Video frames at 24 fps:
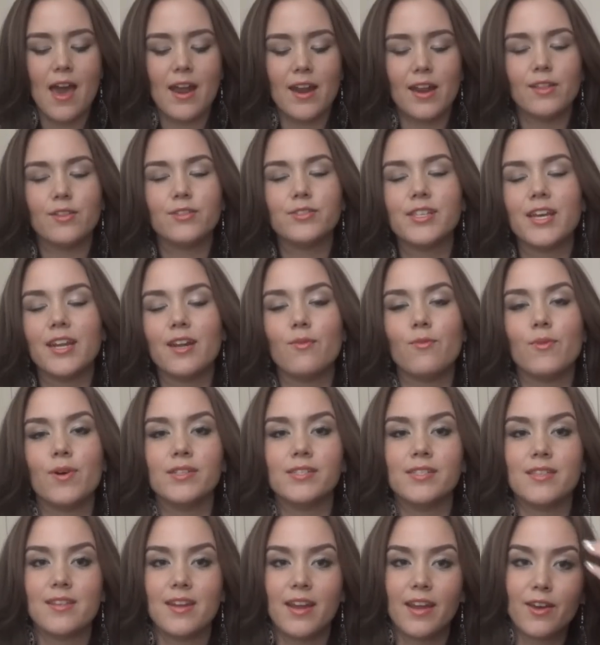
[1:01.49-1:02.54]
and I looked at it
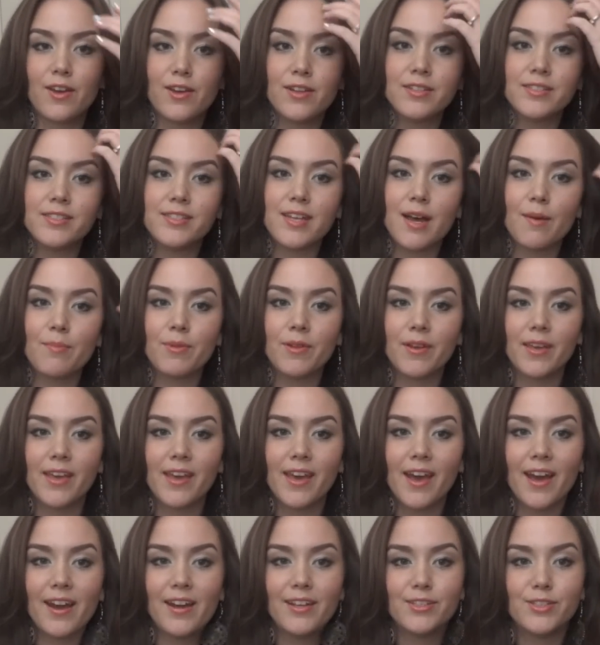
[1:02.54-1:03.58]
once, and then I couldn't stop
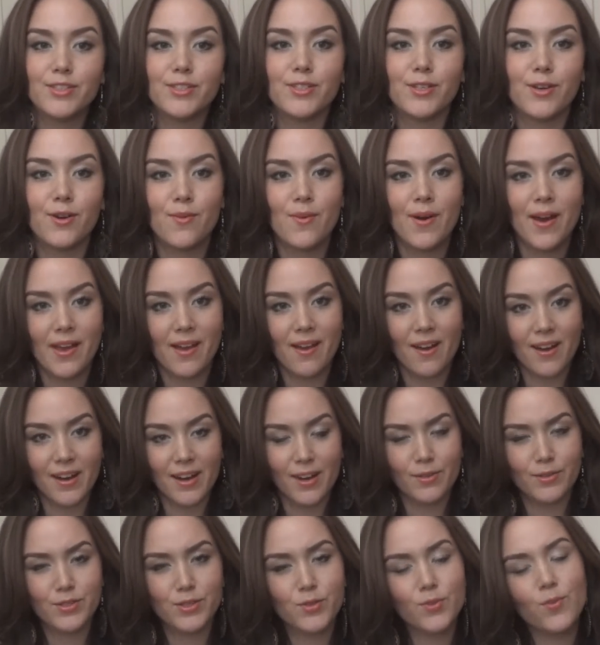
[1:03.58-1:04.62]
looking at it, so I got
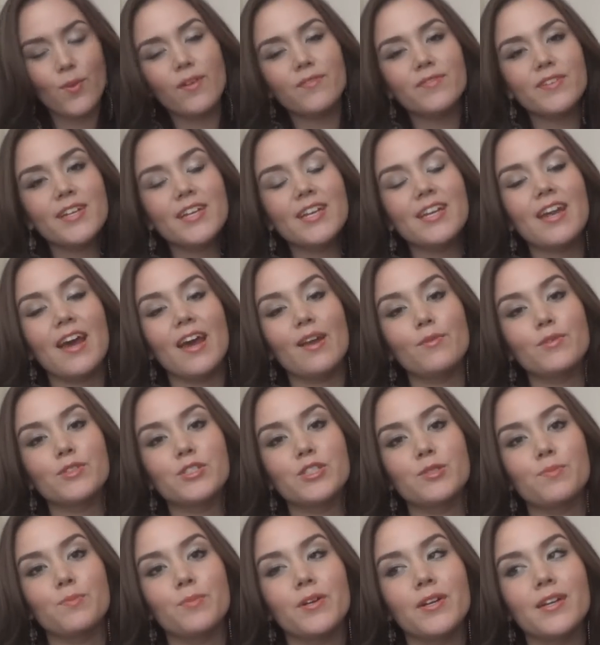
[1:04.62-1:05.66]
it. It was $12.99, which
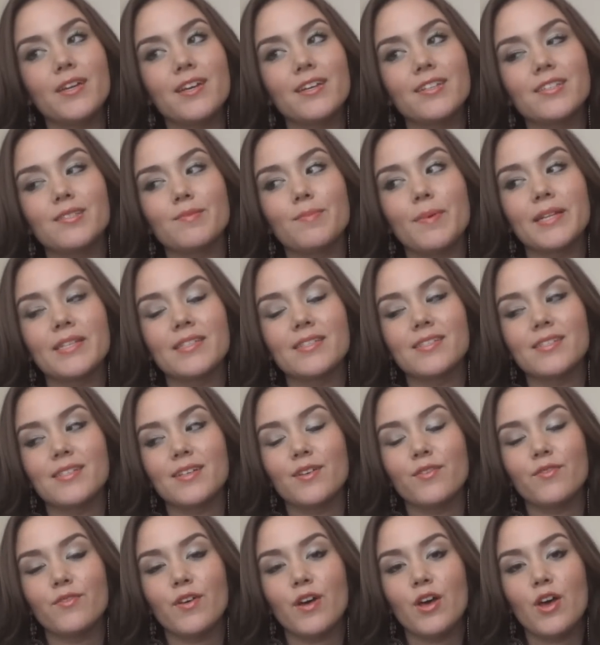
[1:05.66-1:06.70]
is pretty
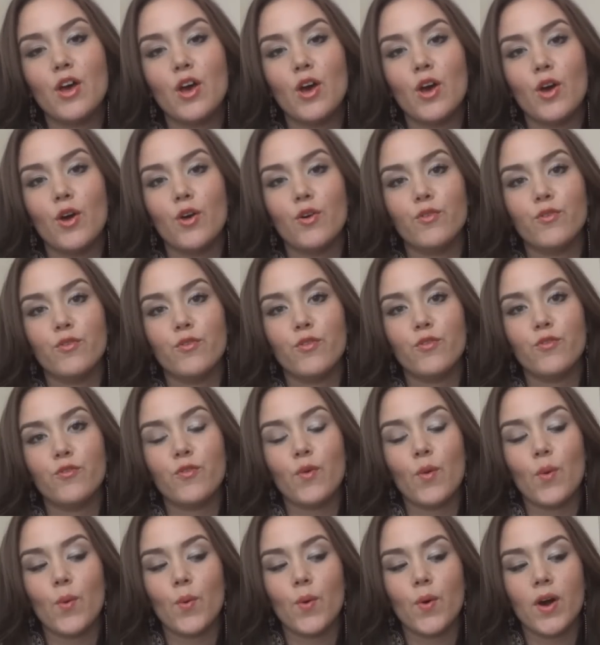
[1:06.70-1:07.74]
expensive
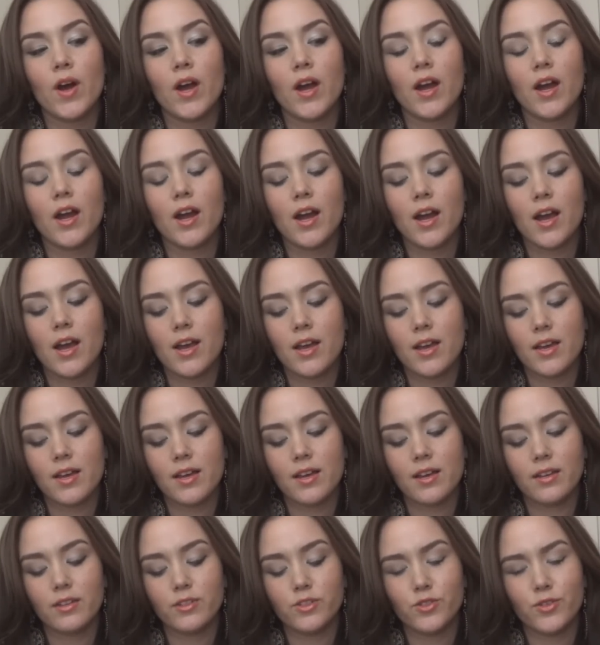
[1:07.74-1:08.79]
for
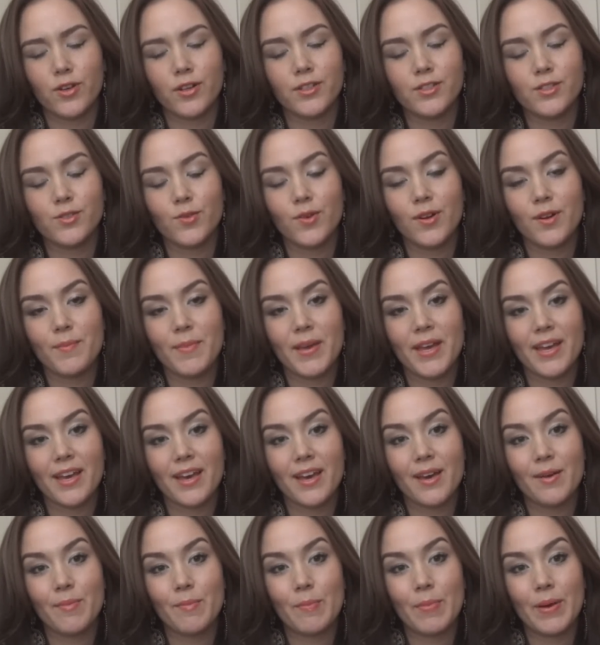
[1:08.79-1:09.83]
drugstore
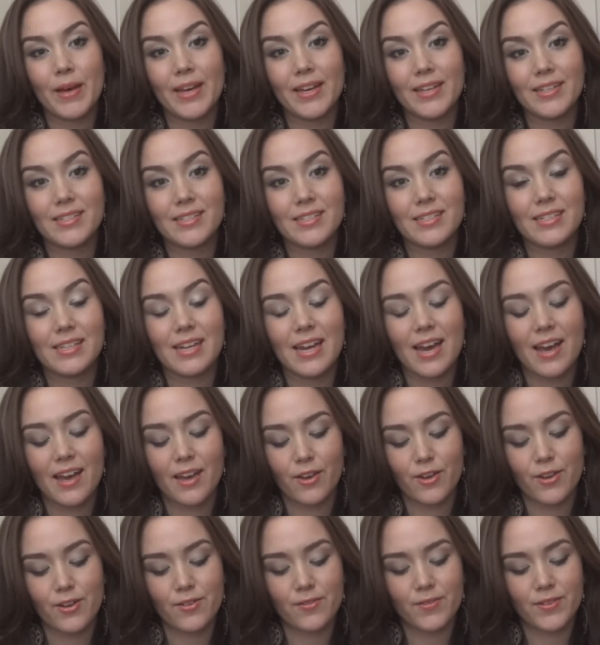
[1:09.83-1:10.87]
makeup, but I
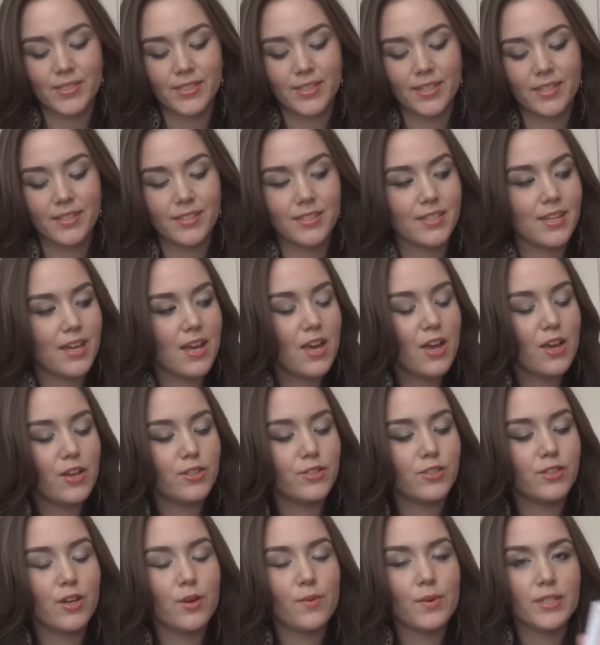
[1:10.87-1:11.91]
couldn't resist.
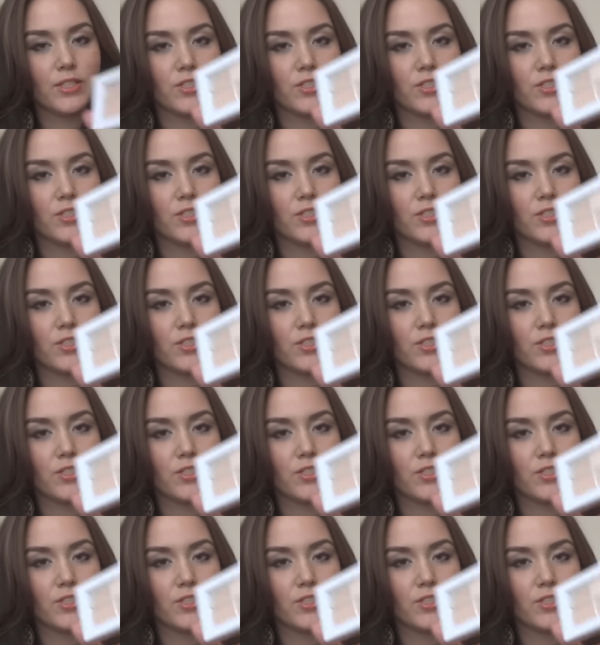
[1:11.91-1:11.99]
So